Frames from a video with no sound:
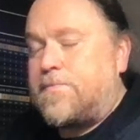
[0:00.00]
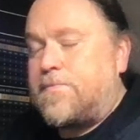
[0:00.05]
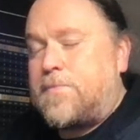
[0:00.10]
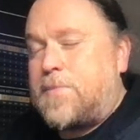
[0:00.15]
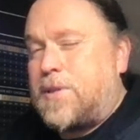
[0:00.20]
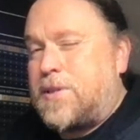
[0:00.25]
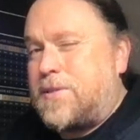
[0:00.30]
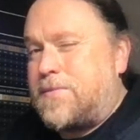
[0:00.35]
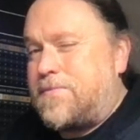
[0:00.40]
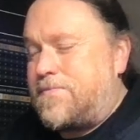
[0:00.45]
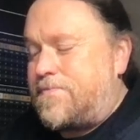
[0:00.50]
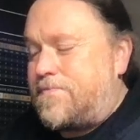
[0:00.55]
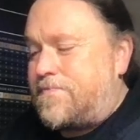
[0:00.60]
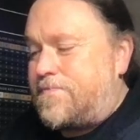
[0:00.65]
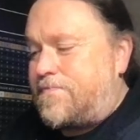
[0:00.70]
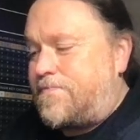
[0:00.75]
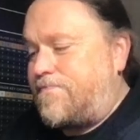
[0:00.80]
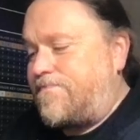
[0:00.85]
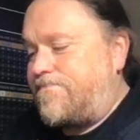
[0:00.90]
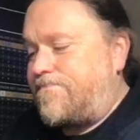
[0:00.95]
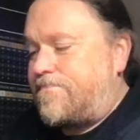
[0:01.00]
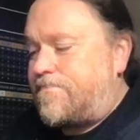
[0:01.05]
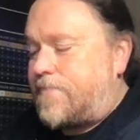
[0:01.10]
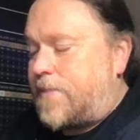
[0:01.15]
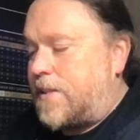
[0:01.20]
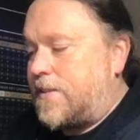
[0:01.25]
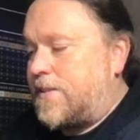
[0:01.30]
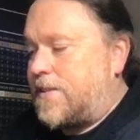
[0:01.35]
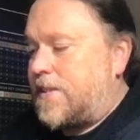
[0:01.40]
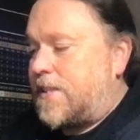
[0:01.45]
but
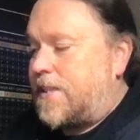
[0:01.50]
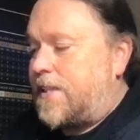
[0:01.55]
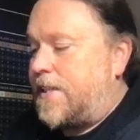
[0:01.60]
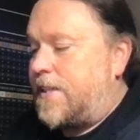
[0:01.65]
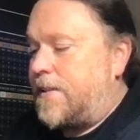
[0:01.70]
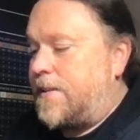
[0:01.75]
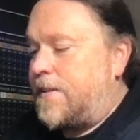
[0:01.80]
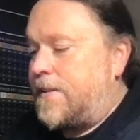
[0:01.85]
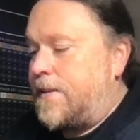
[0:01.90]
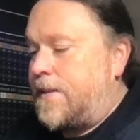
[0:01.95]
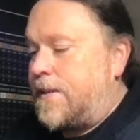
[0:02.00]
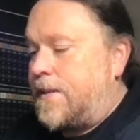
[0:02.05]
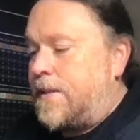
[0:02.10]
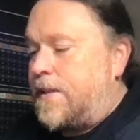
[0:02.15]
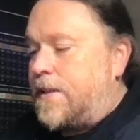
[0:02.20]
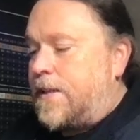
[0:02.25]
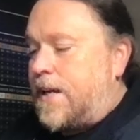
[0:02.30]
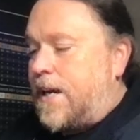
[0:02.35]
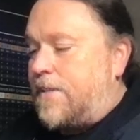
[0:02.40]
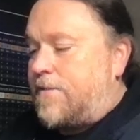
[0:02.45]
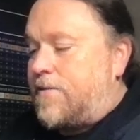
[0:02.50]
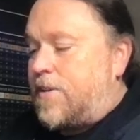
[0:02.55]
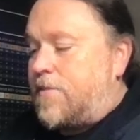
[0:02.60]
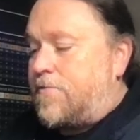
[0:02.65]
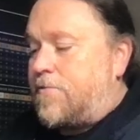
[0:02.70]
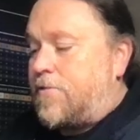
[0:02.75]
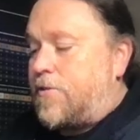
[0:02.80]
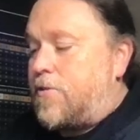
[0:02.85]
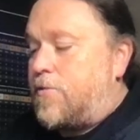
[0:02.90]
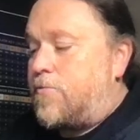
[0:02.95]
I'll see. I've gone
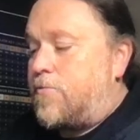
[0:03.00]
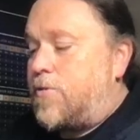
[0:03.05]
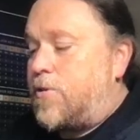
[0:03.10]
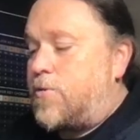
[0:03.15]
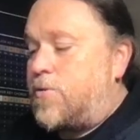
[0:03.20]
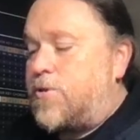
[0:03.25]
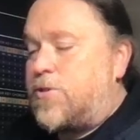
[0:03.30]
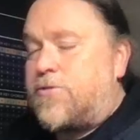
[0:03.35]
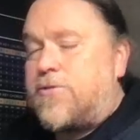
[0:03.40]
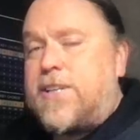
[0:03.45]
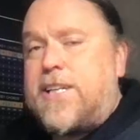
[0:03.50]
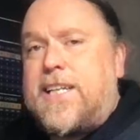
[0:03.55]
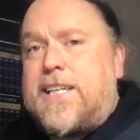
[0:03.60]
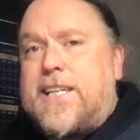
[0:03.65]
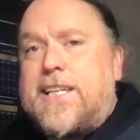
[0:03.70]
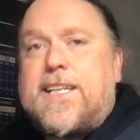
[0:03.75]
for a rosary.